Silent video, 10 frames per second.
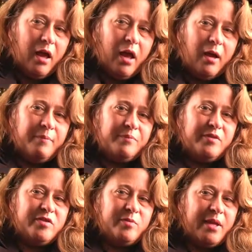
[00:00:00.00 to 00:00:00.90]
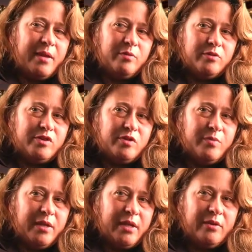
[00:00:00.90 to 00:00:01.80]
To be able to
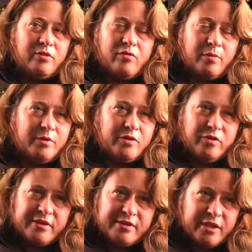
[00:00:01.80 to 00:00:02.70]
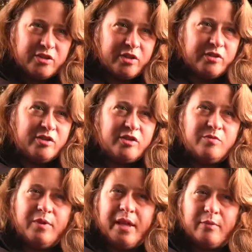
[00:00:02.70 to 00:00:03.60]
be interrupted during sessions,
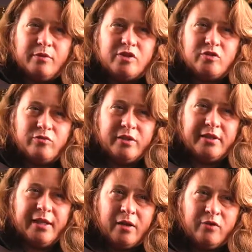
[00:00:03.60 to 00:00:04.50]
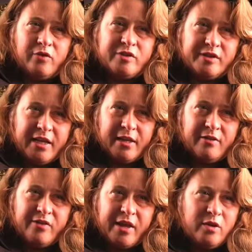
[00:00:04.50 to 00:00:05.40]
to be able to really
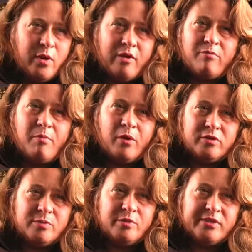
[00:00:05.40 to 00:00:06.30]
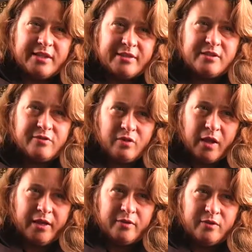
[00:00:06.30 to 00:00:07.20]
understand that you have multiple sets of
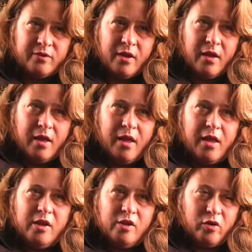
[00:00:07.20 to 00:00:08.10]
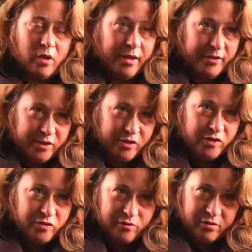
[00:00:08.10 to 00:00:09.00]
clients. Your client is
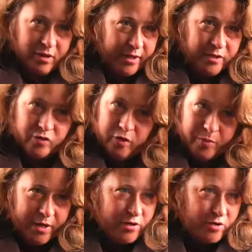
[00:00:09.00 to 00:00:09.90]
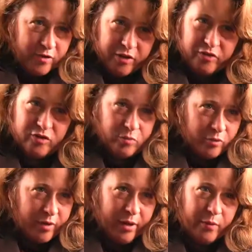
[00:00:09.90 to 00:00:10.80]
your client or your patient or
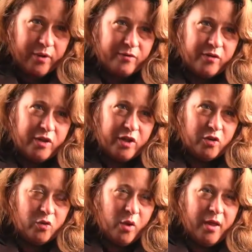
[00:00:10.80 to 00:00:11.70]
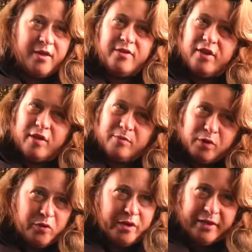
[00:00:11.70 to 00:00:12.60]
consumer, or however the
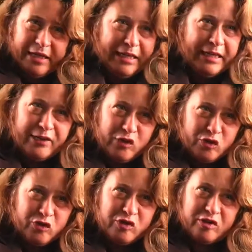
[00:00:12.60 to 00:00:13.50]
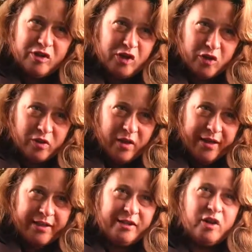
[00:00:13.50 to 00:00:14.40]
community is your
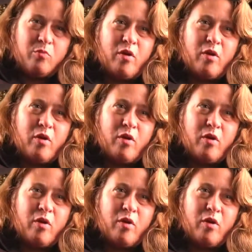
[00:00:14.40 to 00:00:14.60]
client, your